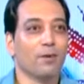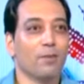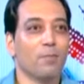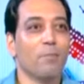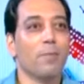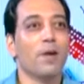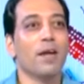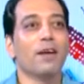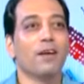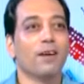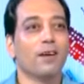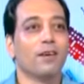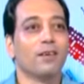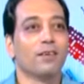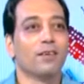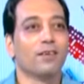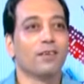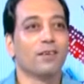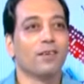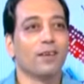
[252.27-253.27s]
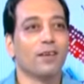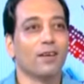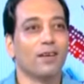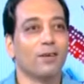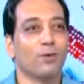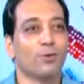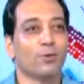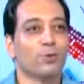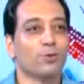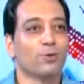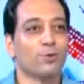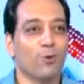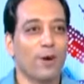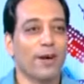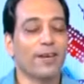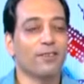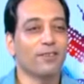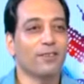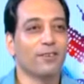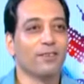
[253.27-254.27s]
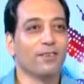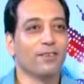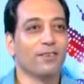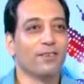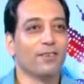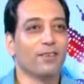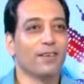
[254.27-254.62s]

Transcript: make a good writer,